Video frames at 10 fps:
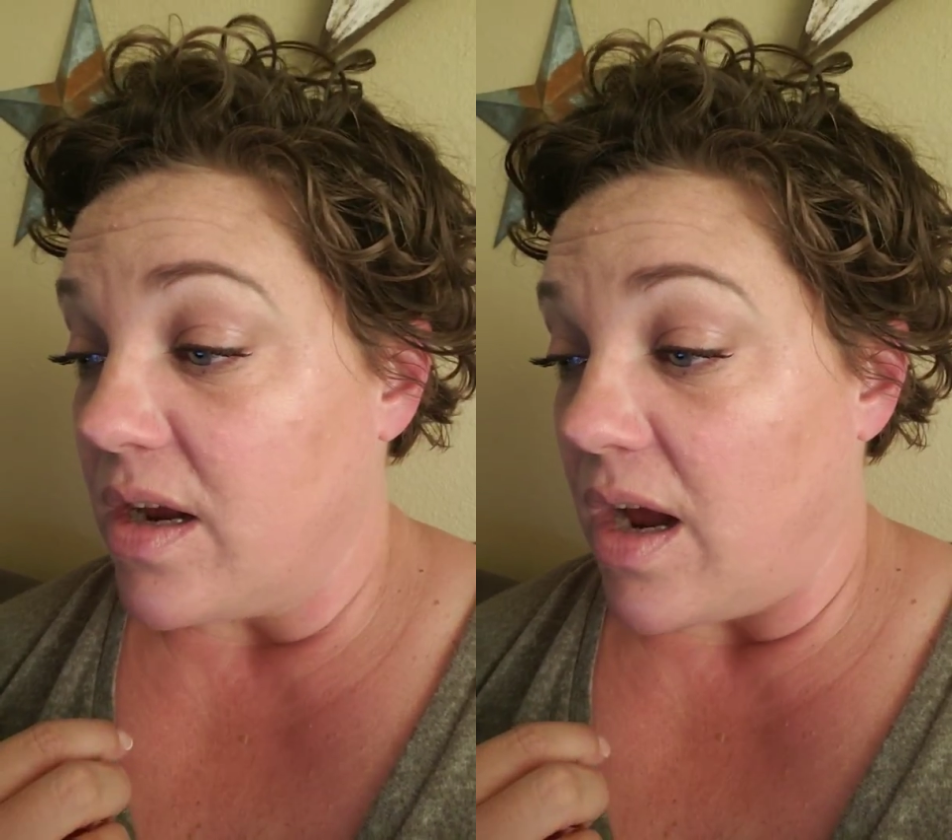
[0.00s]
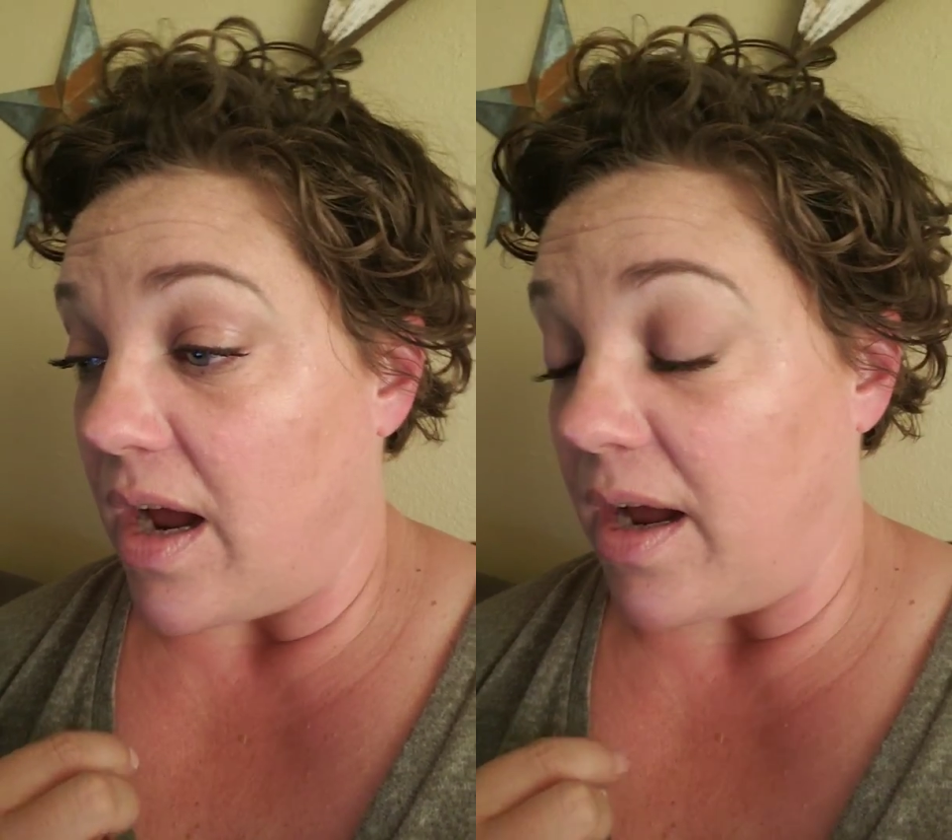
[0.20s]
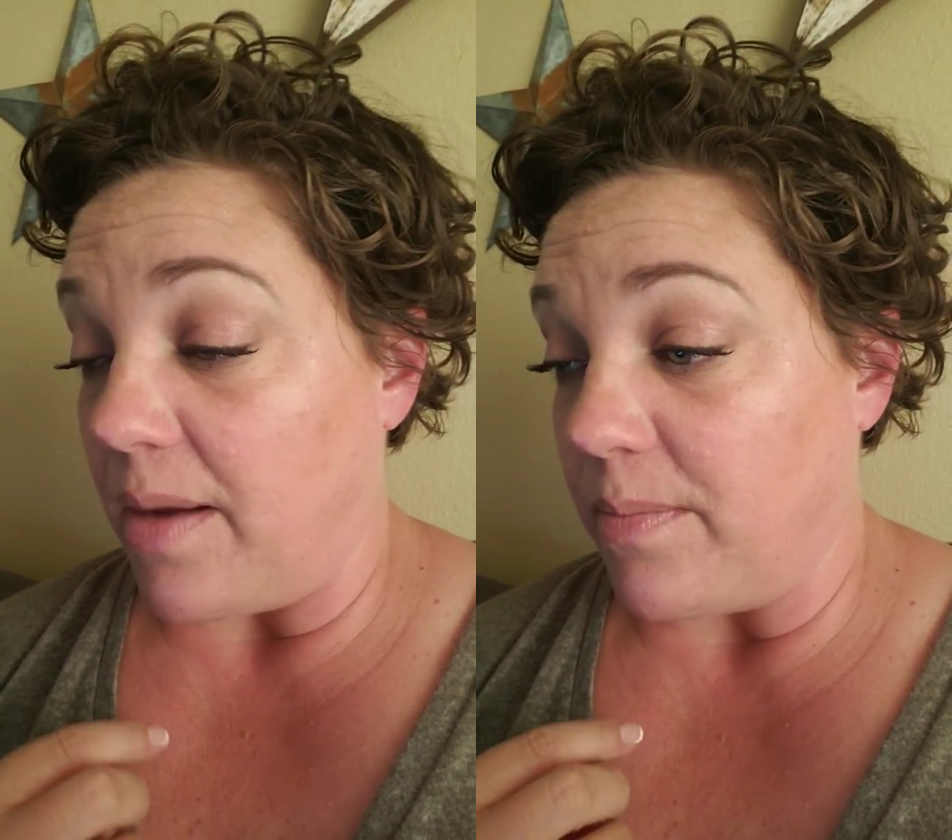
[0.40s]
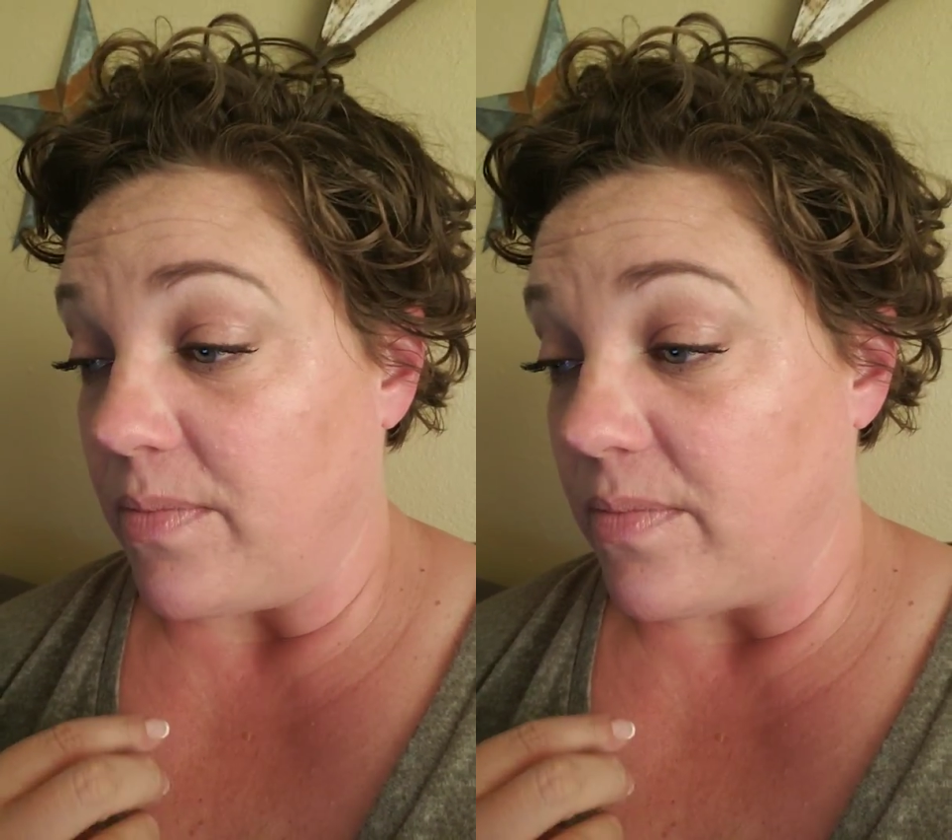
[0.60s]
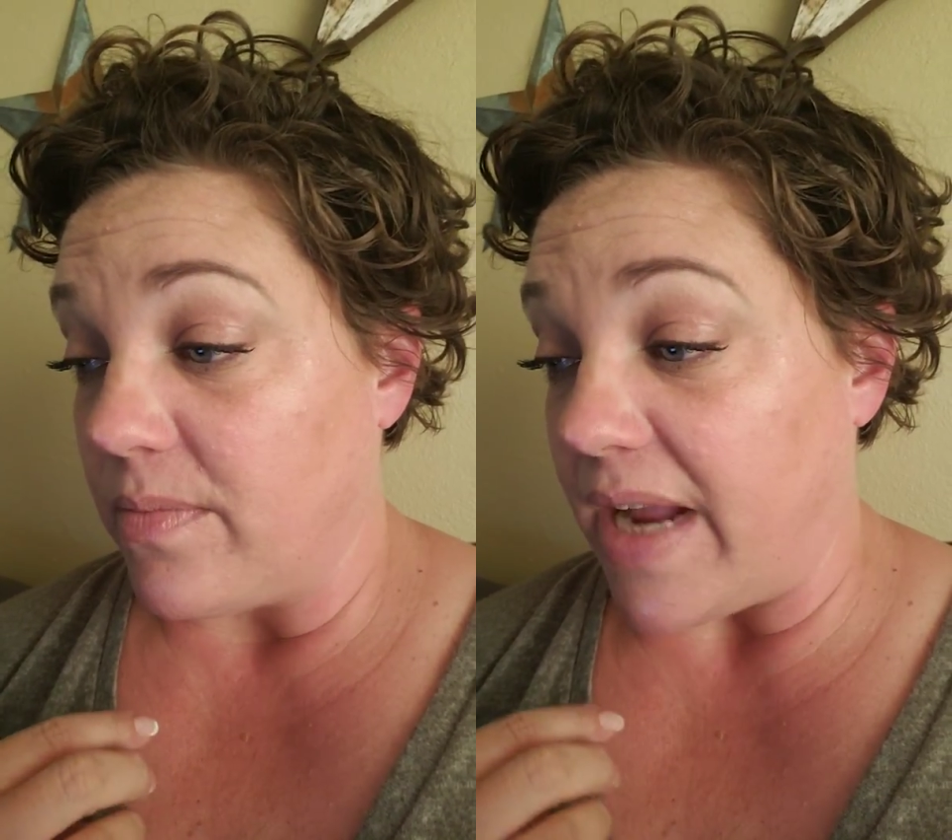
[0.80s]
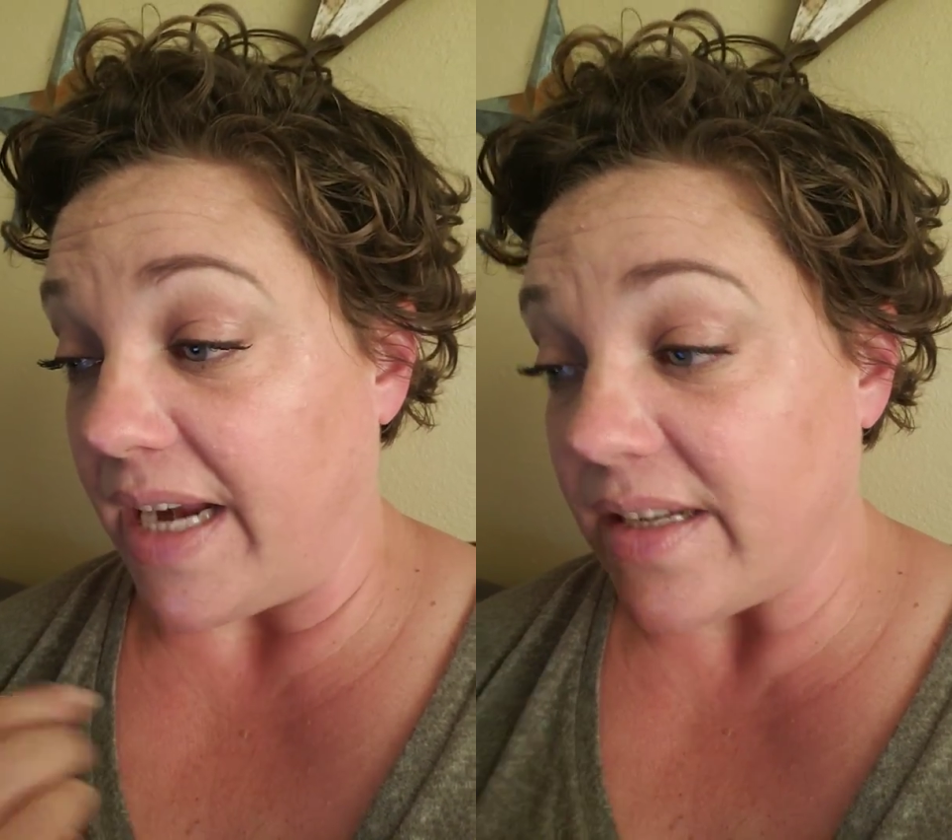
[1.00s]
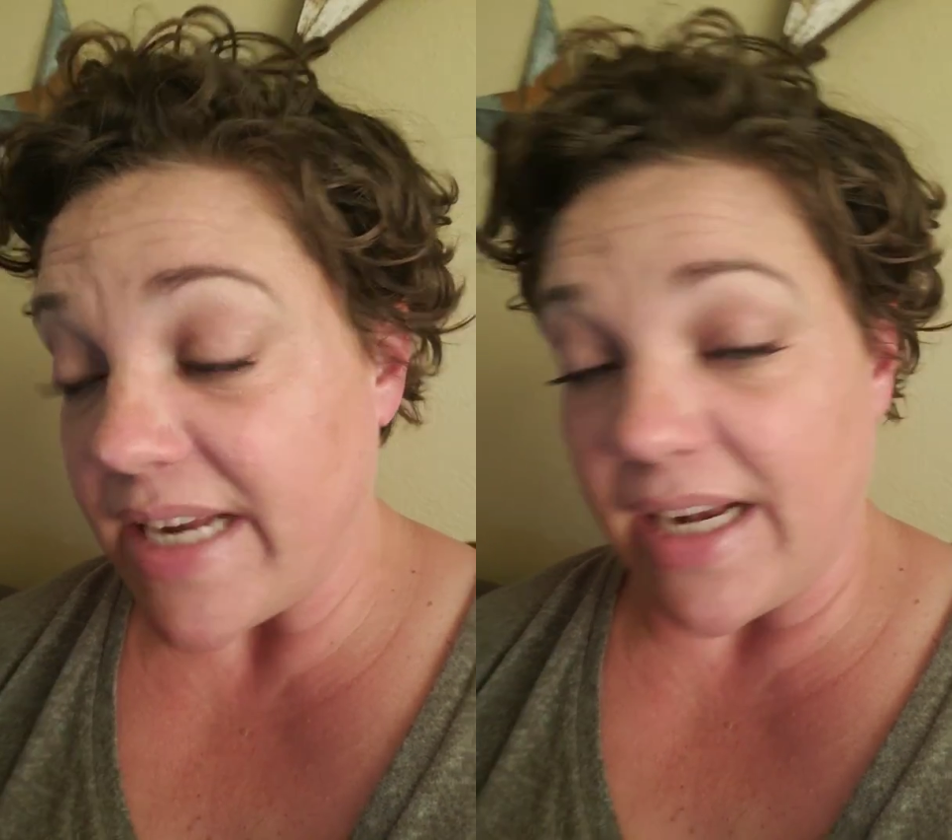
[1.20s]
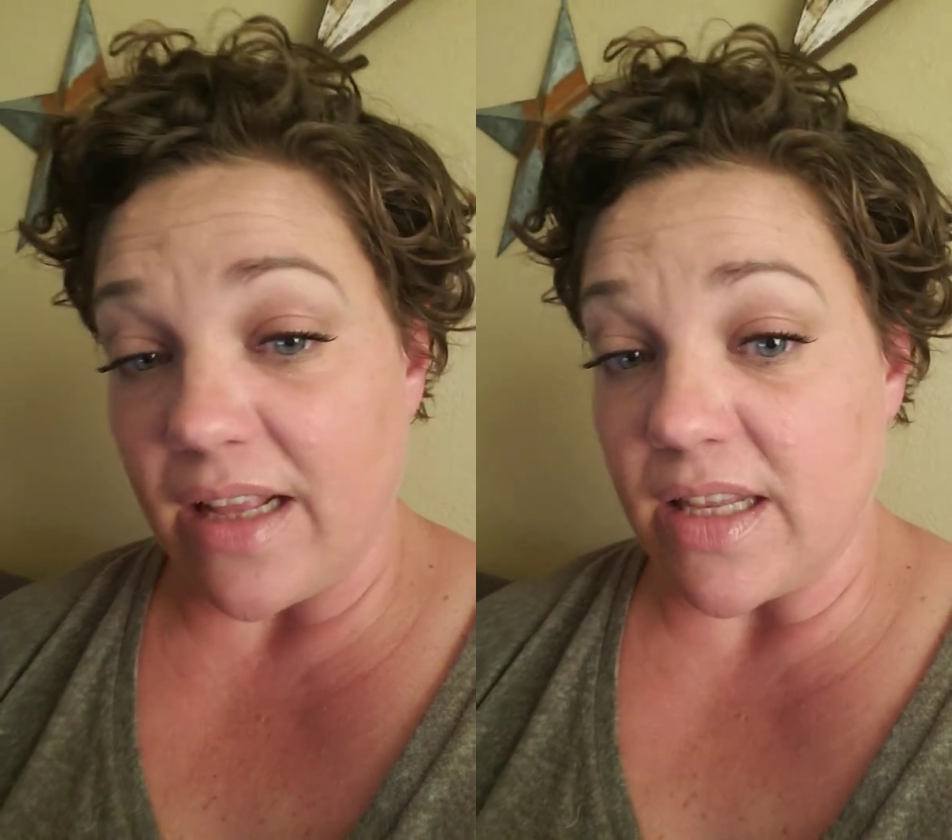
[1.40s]

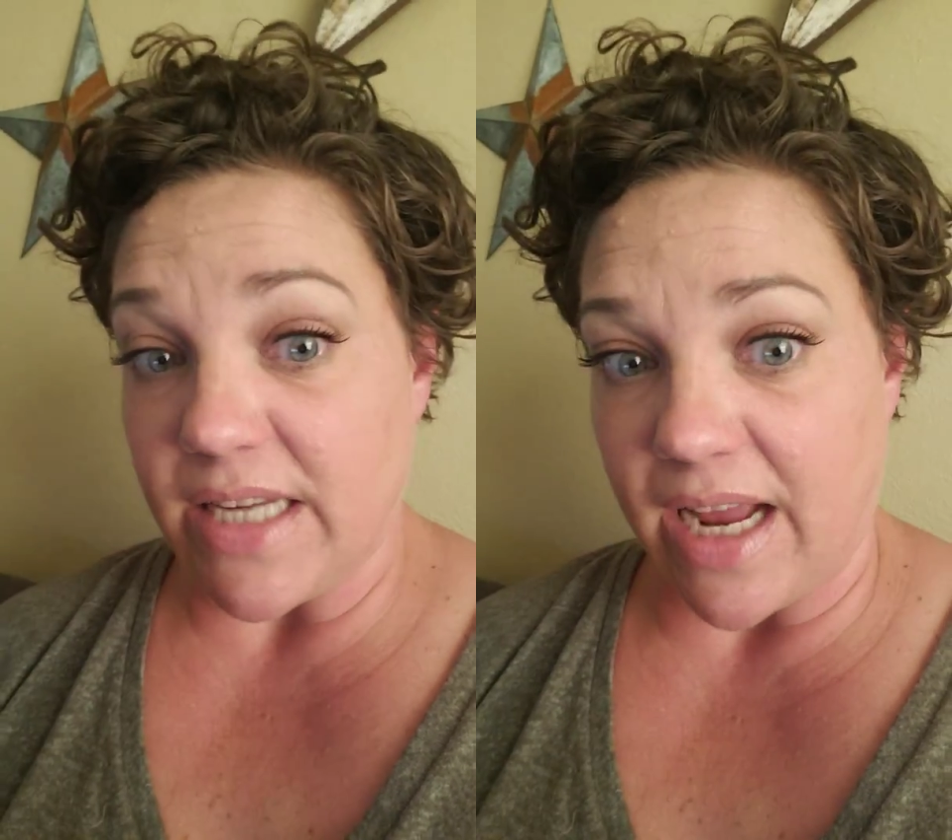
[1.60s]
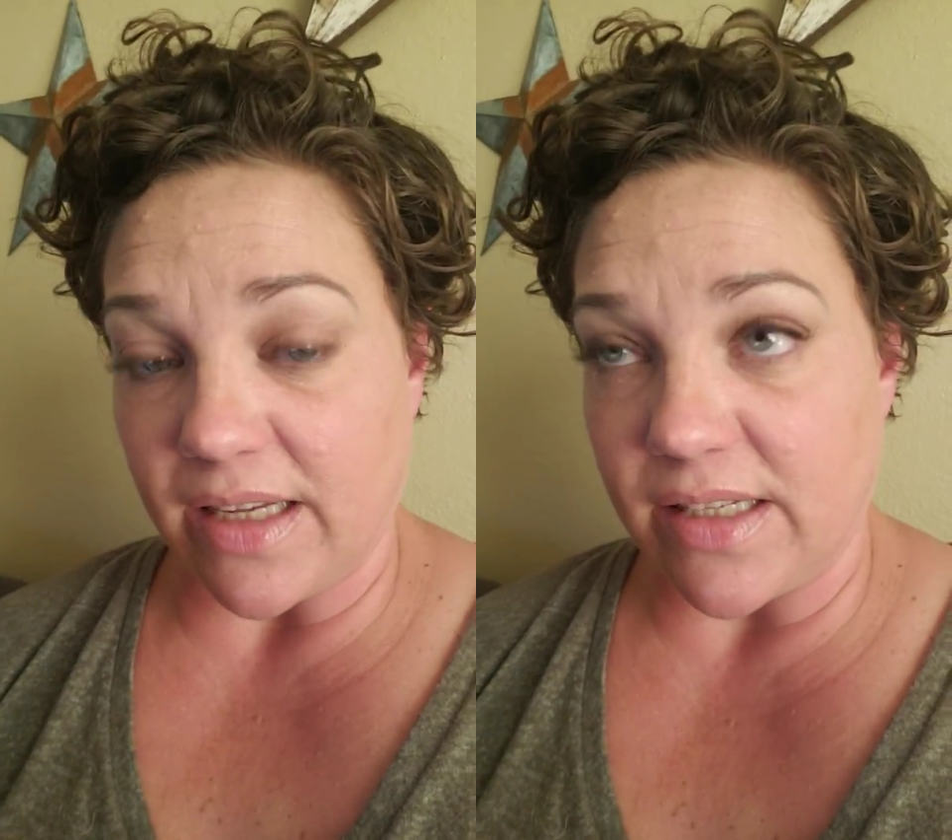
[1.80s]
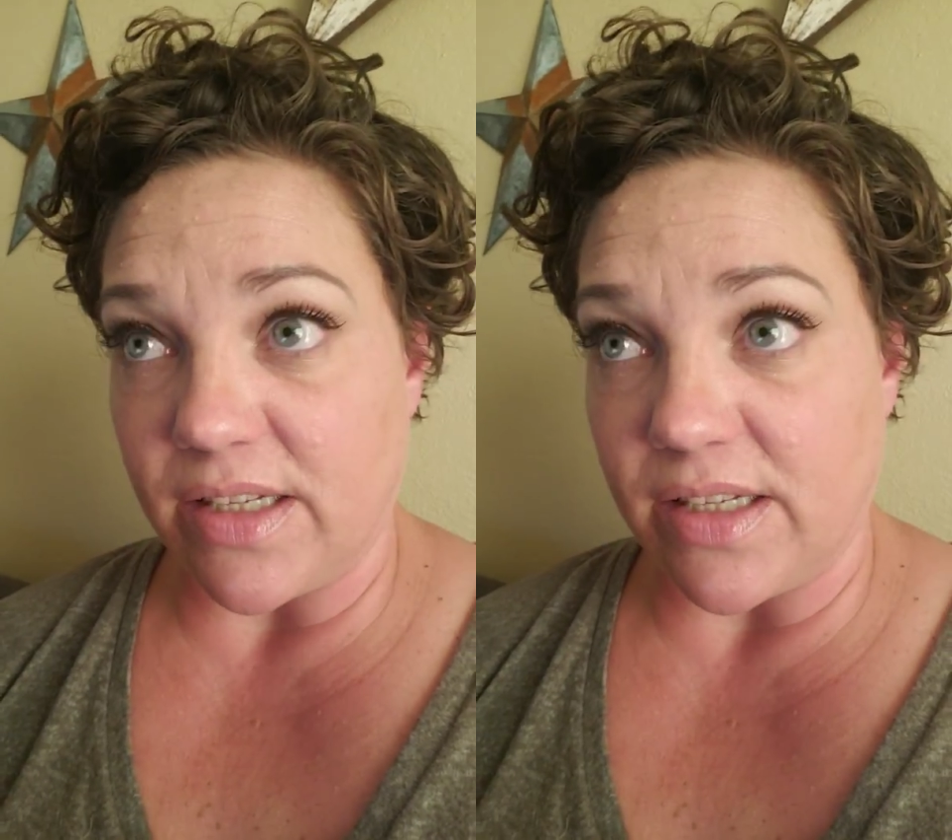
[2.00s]
Annotating the text.